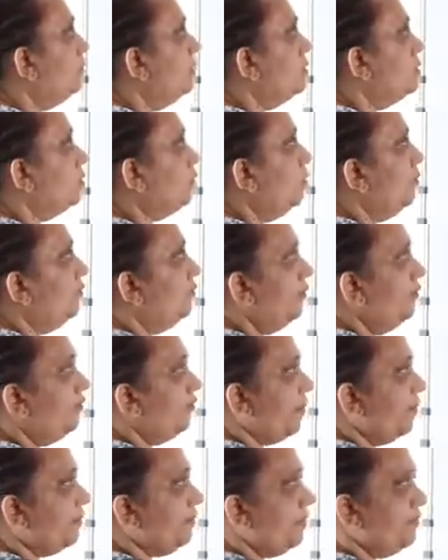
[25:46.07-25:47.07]
So,
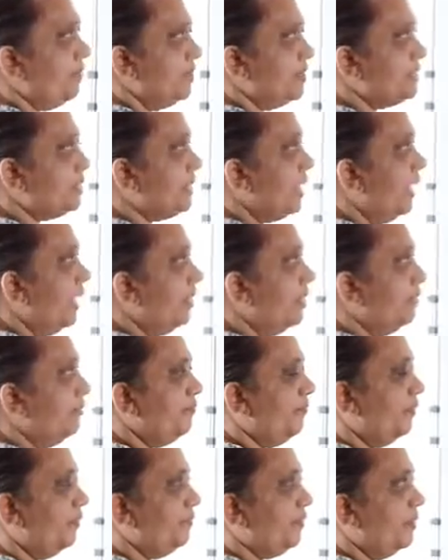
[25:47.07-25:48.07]
from the
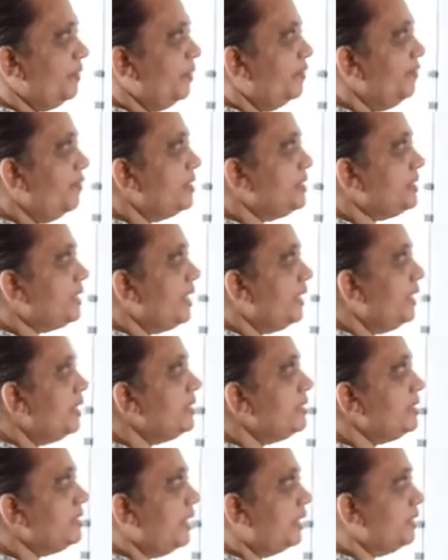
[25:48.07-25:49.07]
first
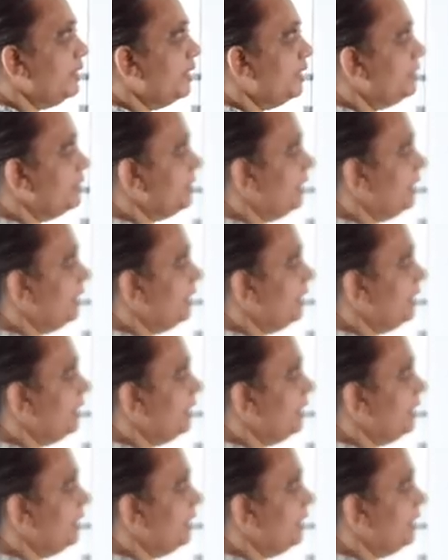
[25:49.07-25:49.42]
sentence, nothing is